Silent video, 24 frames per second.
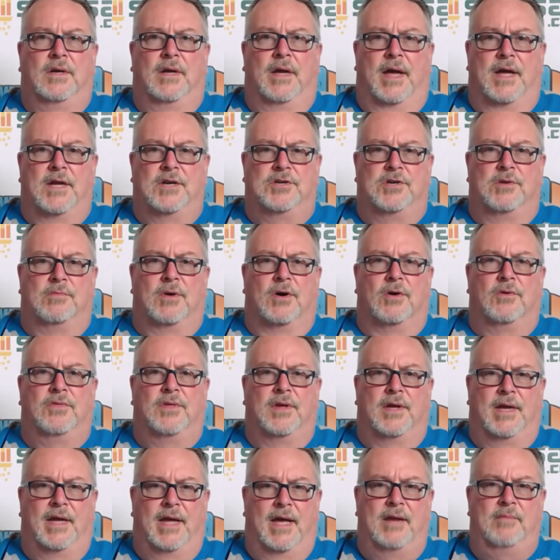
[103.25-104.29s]
as you both
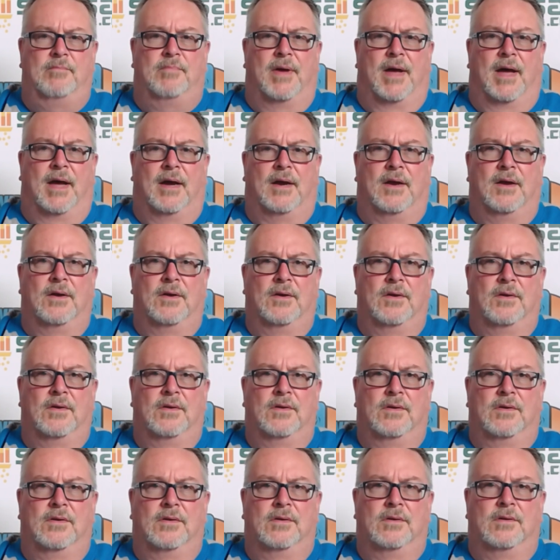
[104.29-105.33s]
head back
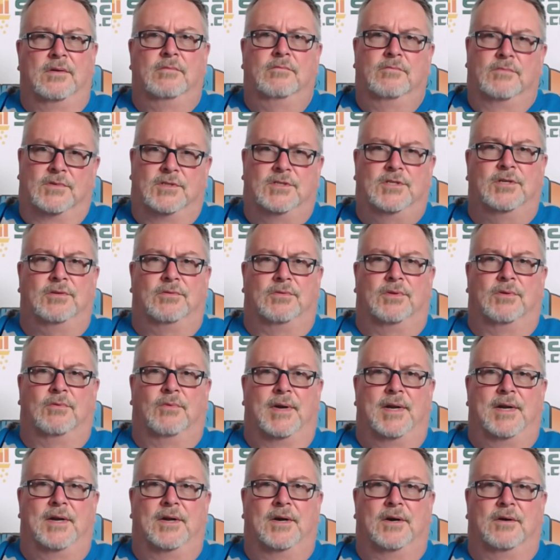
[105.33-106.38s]
to the
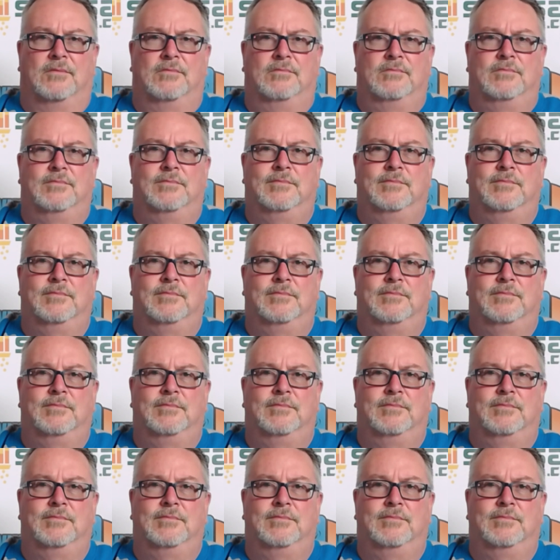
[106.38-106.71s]
window.